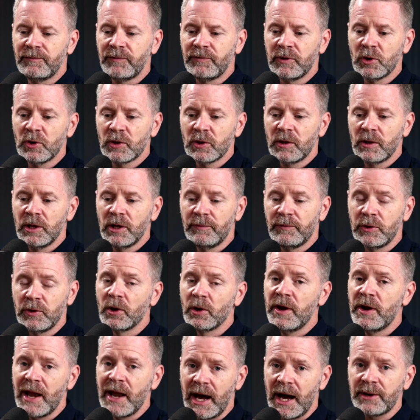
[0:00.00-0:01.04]
you're if you're
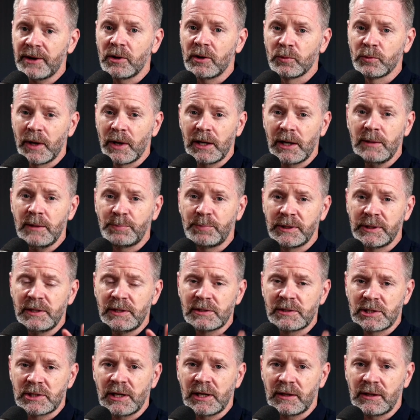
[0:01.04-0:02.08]
not already, please
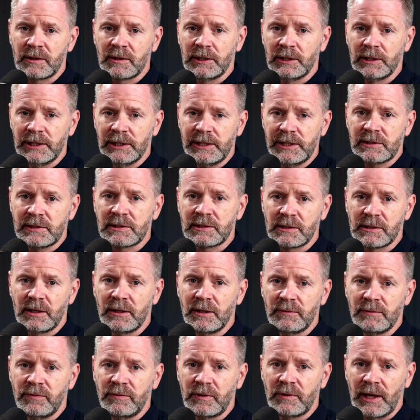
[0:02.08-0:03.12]
check the list
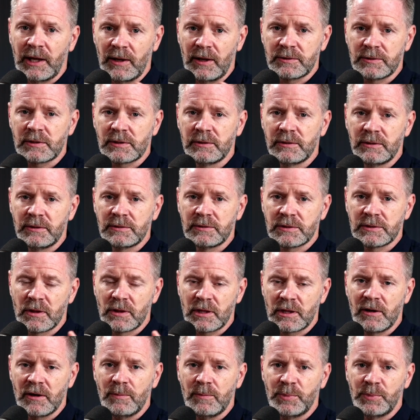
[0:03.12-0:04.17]
of counselors and
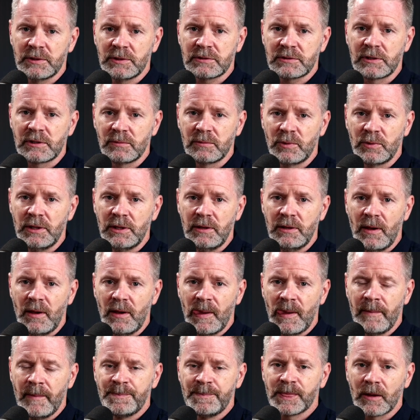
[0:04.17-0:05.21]
therapists that we
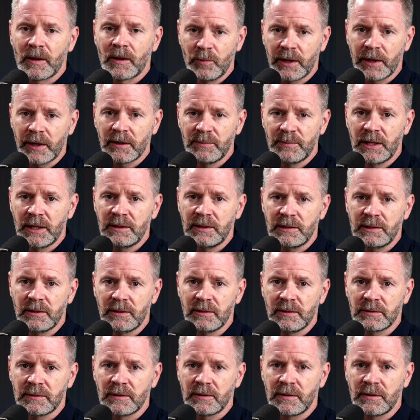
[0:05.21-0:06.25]
recommend
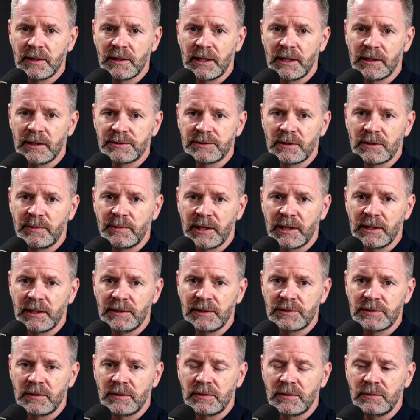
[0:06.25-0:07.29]
here at the Theology of the Body
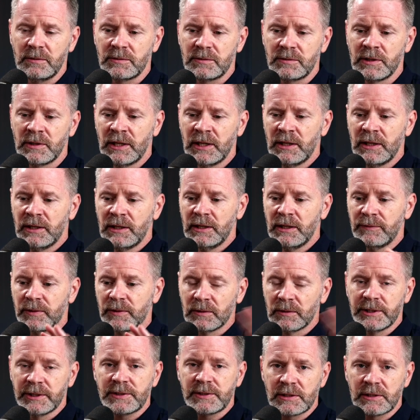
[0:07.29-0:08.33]
Institute. If
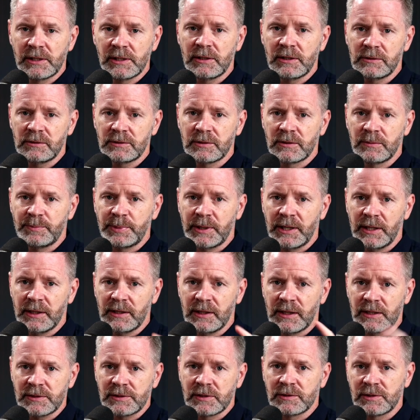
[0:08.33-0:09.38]
you're listening to the
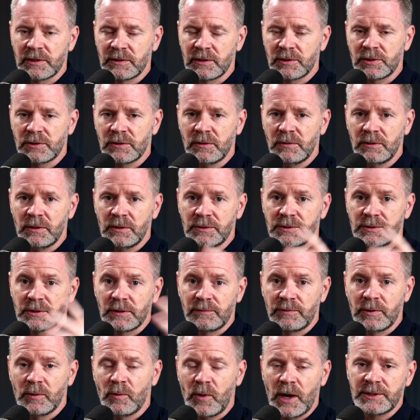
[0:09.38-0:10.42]
podcast, it's in the show notes. If
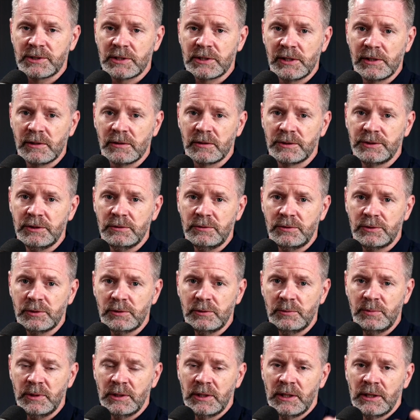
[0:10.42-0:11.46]
you're watching here on
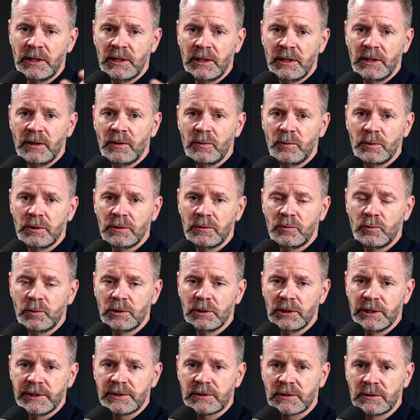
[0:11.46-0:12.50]
YouTube, we'll we'll
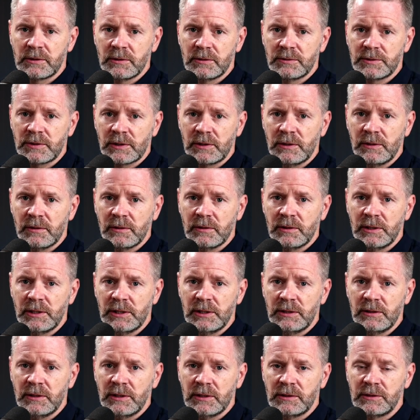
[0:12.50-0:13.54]
list those here
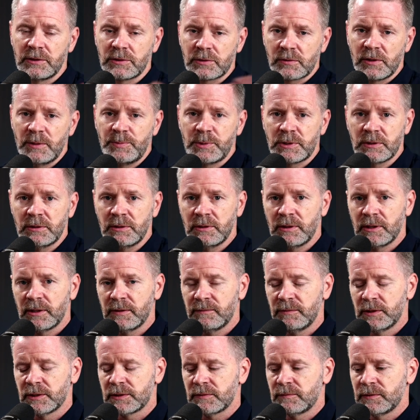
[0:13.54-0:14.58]
in the description
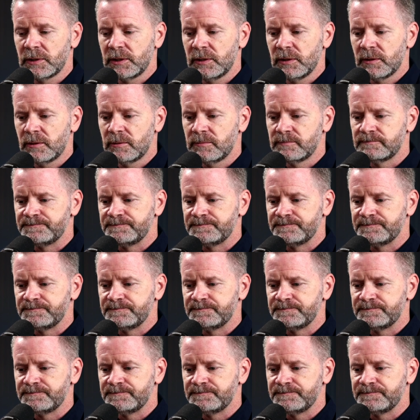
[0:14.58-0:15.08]
of this video.